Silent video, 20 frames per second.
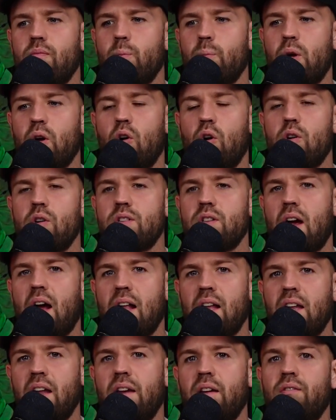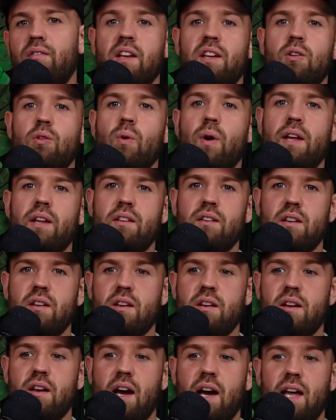because I like video
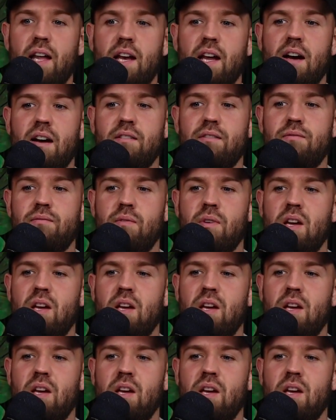editing and I've